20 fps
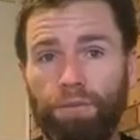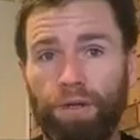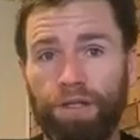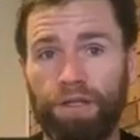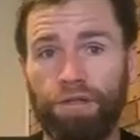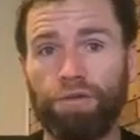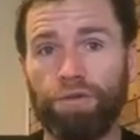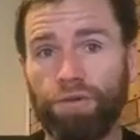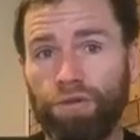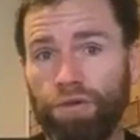when
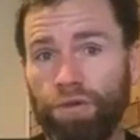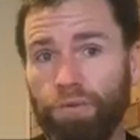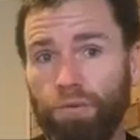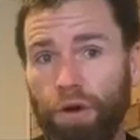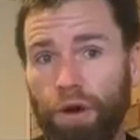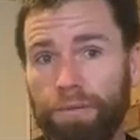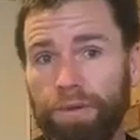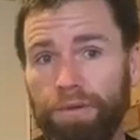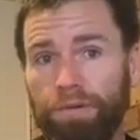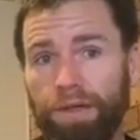you're doing your
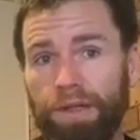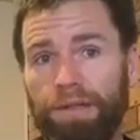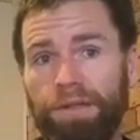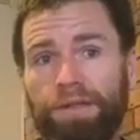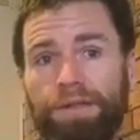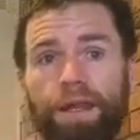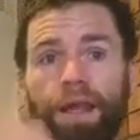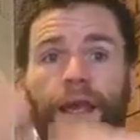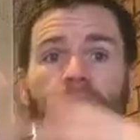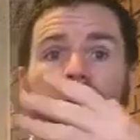aerobic
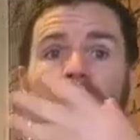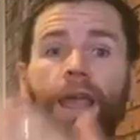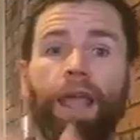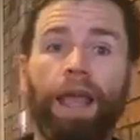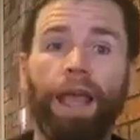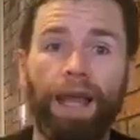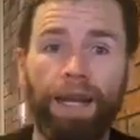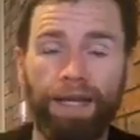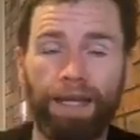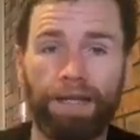runs.
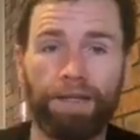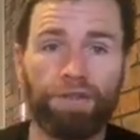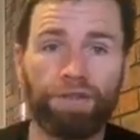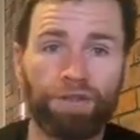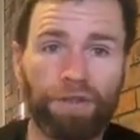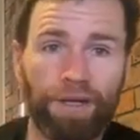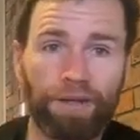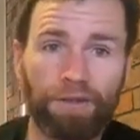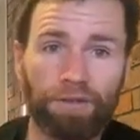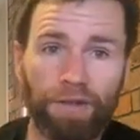And then in
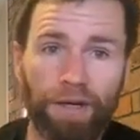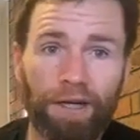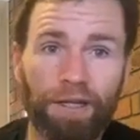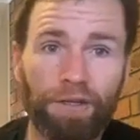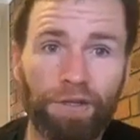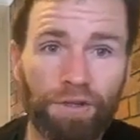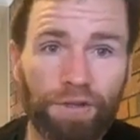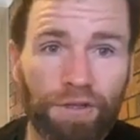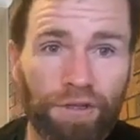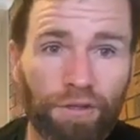strength training,
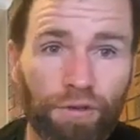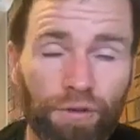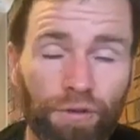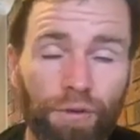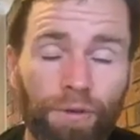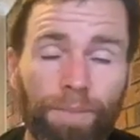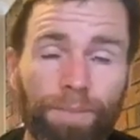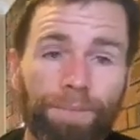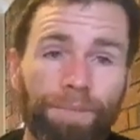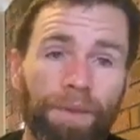you're using
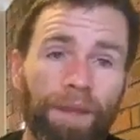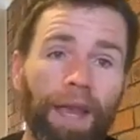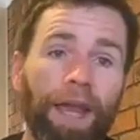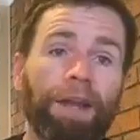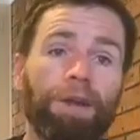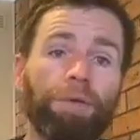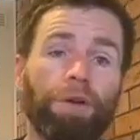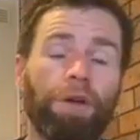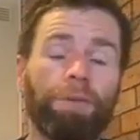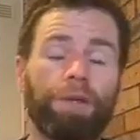your
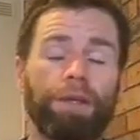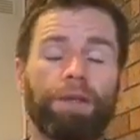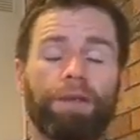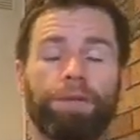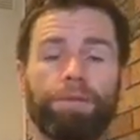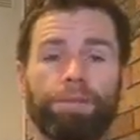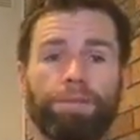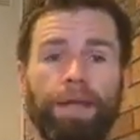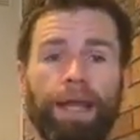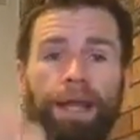anaerobic
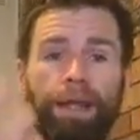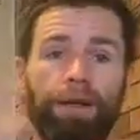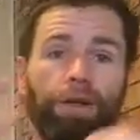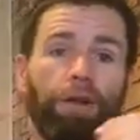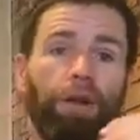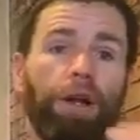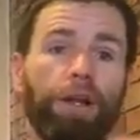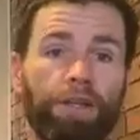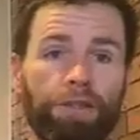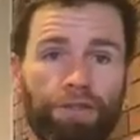and
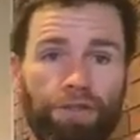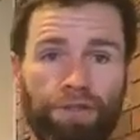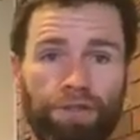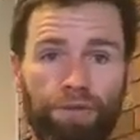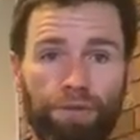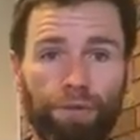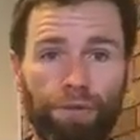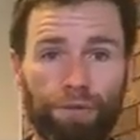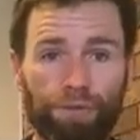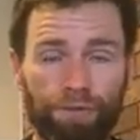glycogen
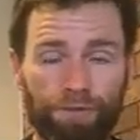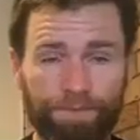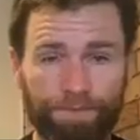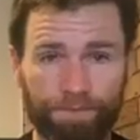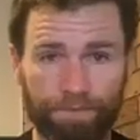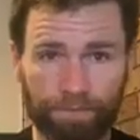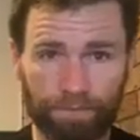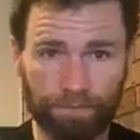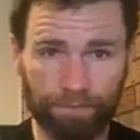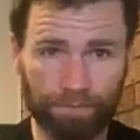stores,
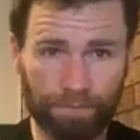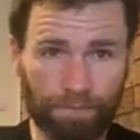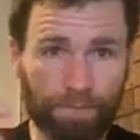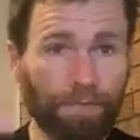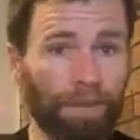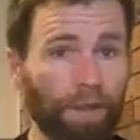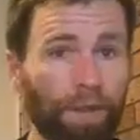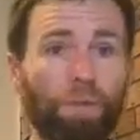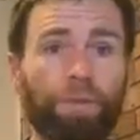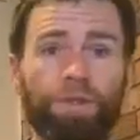
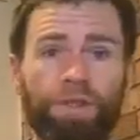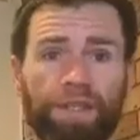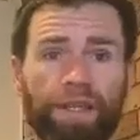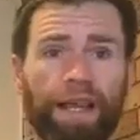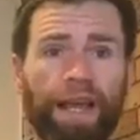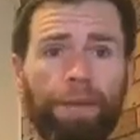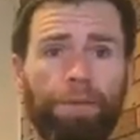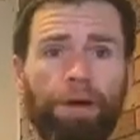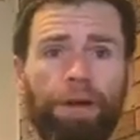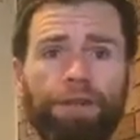which is the
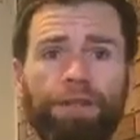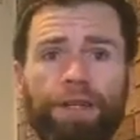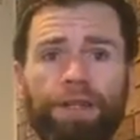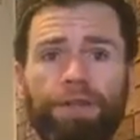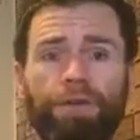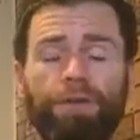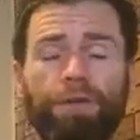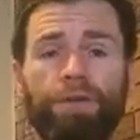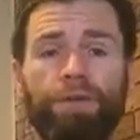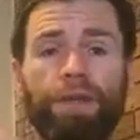carbohydrate
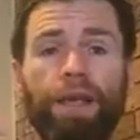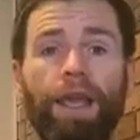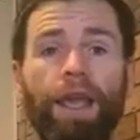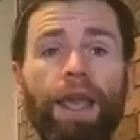stores.